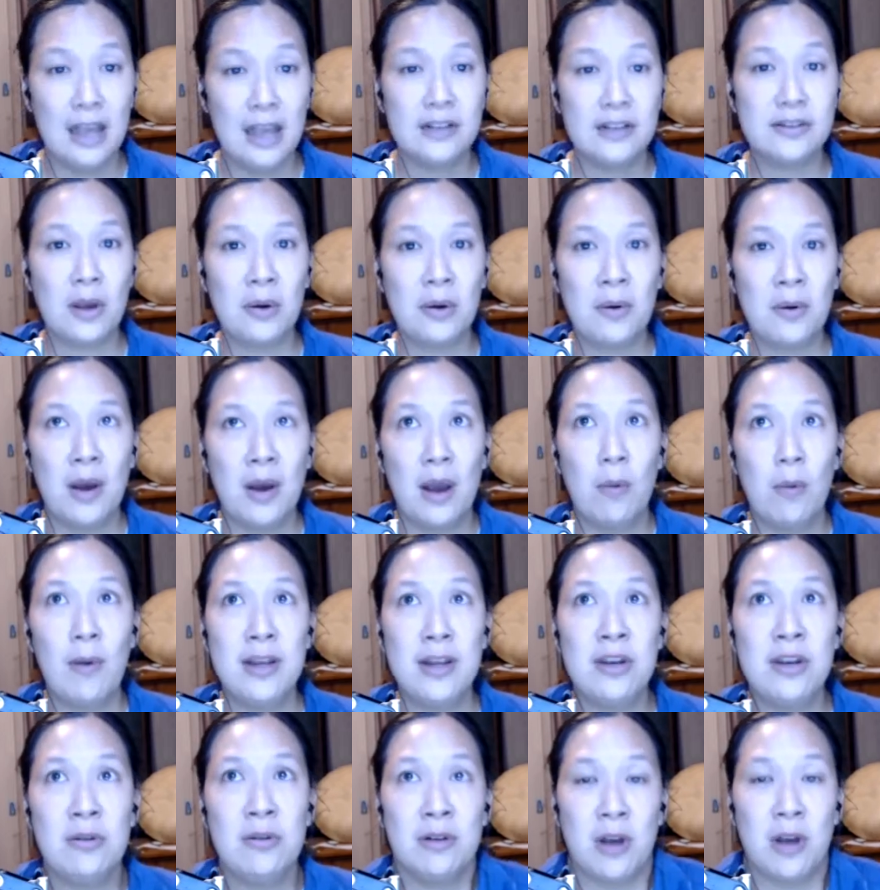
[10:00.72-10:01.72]
So
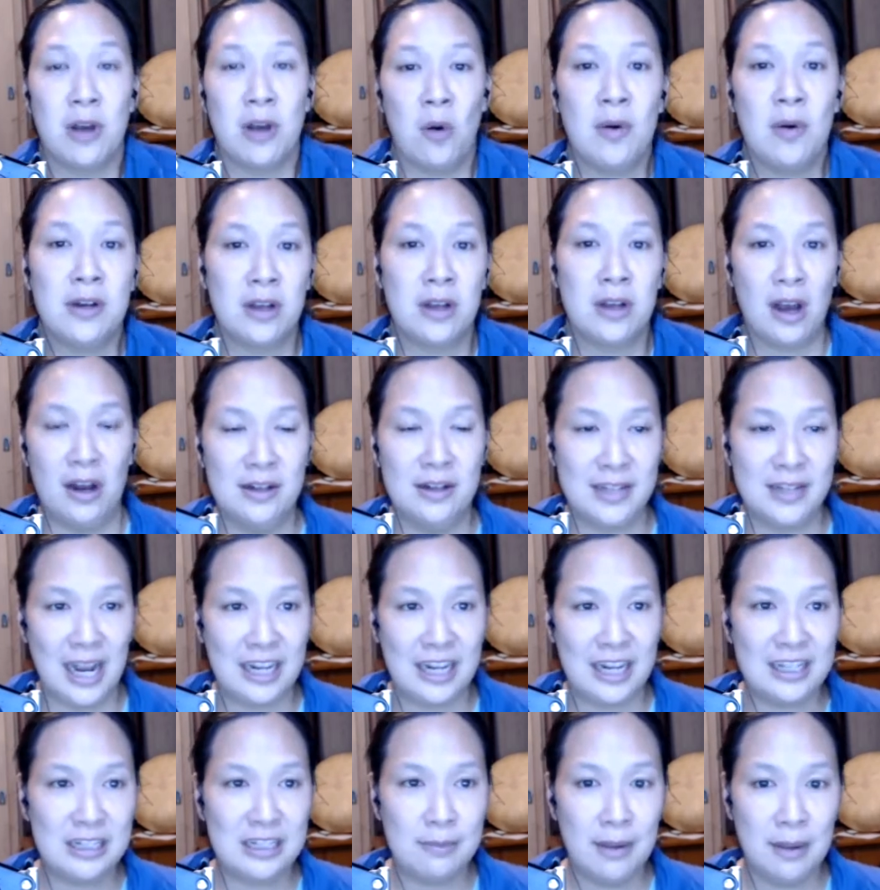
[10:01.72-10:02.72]
when you go and
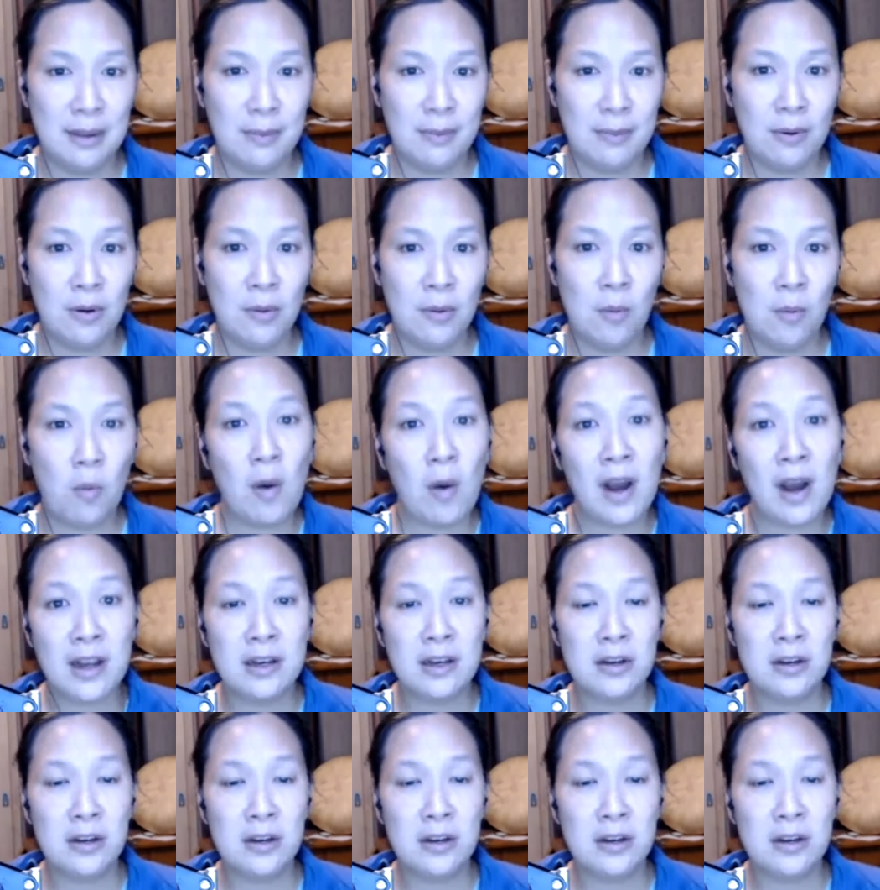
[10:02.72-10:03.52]
contact these people, one,